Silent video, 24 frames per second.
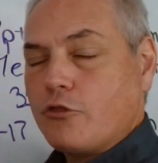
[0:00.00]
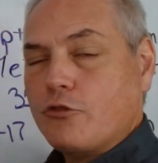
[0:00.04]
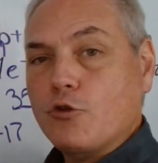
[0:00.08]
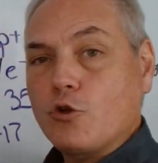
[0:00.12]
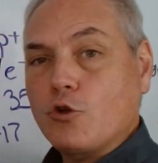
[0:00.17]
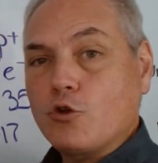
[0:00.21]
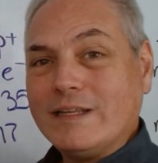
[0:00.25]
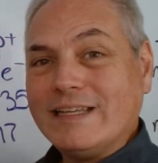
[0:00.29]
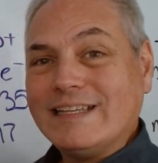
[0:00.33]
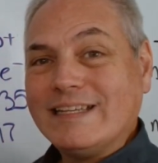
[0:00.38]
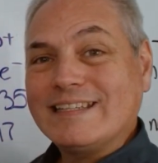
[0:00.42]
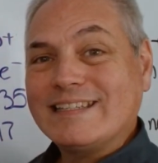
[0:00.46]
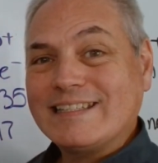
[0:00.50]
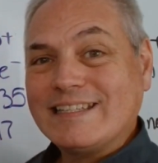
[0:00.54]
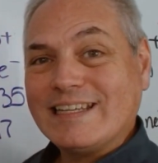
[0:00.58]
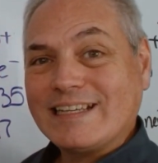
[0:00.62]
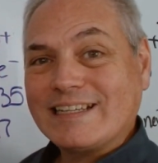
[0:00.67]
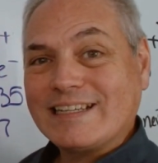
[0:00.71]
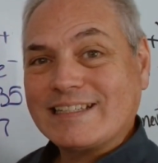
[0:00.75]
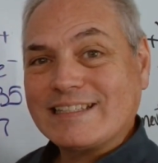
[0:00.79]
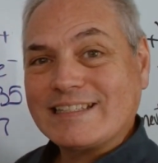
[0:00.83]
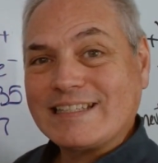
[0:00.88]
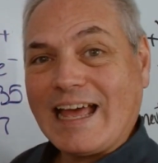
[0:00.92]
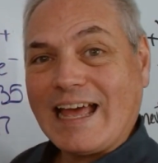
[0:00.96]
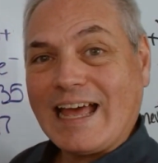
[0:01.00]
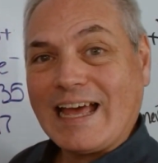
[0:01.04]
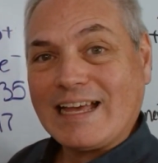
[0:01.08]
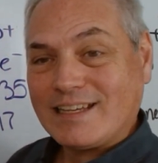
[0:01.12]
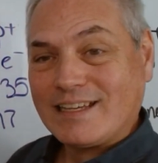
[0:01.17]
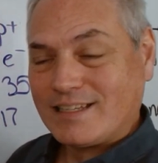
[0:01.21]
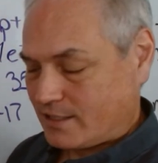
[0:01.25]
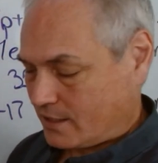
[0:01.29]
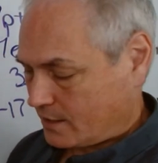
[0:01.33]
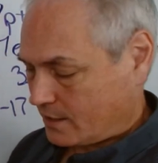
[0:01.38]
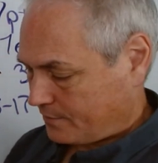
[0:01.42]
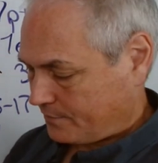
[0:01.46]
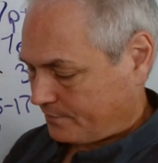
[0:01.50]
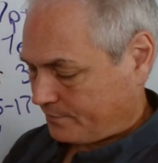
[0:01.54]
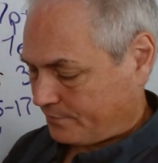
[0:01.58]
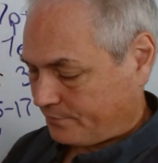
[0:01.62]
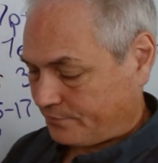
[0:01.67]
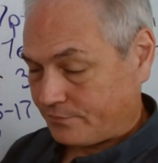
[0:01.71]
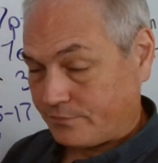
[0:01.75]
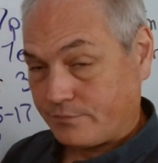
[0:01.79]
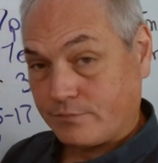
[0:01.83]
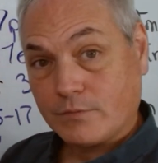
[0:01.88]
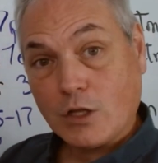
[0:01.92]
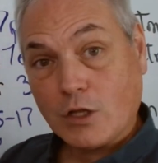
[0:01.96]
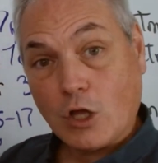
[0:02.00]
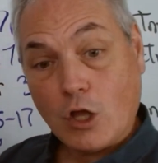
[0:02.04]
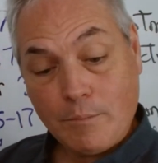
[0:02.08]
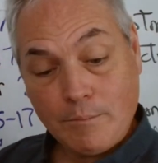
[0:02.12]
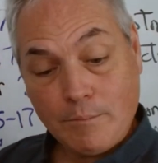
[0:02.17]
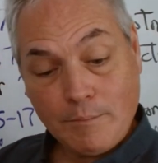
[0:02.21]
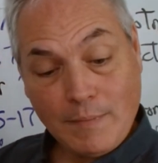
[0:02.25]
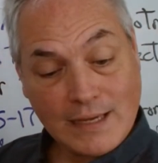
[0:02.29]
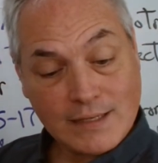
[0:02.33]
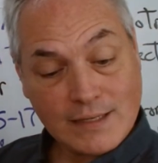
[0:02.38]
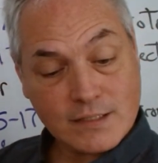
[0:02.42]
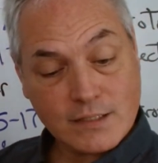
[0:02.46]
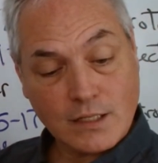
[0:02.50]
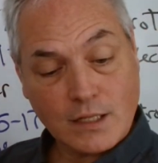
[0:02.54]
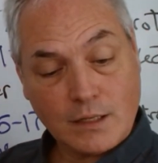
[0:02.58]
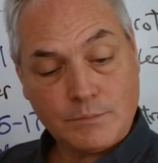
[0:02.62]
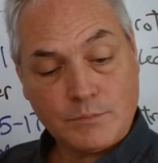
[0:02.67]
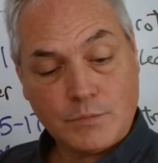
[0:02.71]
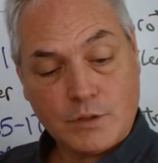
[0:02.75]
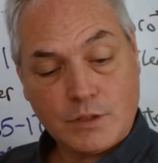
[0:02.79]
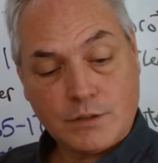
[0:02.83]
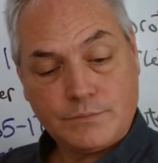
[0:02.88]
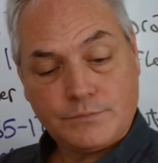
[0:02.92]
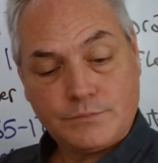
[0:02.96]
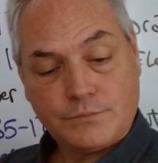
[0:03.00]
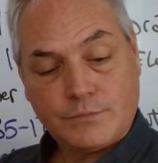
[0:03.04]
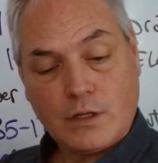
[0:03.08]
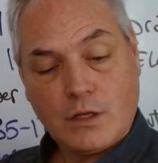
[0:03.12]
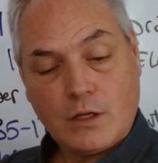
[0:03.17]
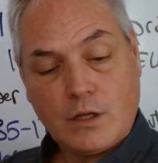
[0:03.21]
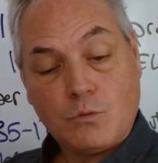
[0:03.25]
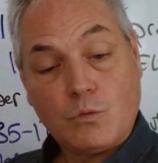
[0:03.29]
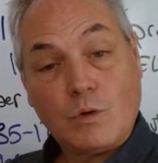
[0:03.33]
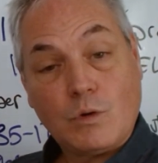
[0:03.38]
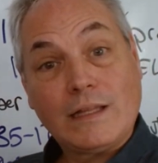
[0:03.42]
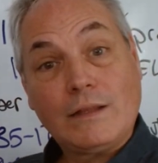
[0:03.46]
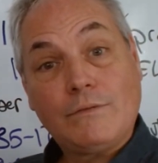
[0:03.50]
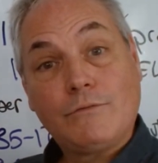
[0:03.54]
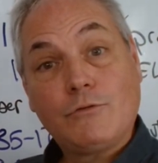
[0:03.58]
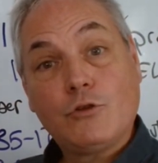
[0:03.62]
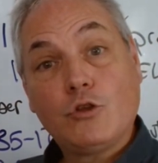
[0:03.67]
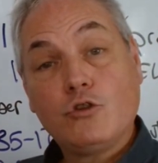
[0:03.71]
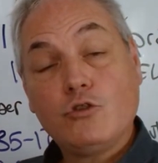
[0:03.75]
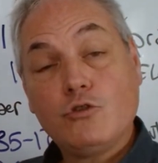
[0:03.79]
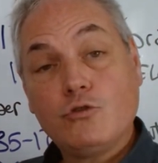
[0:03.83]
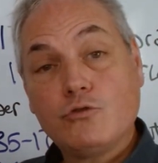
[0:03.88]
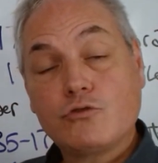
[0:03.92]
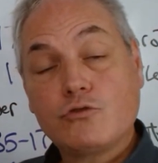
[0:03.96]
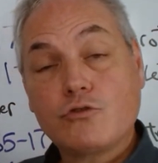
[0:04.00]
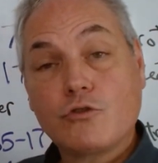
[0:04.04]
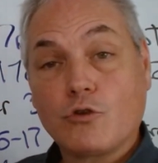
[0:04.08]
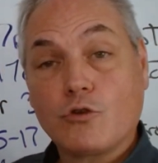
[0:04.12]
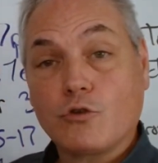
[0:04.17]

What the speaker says: 36 as a mass number? Well, if you use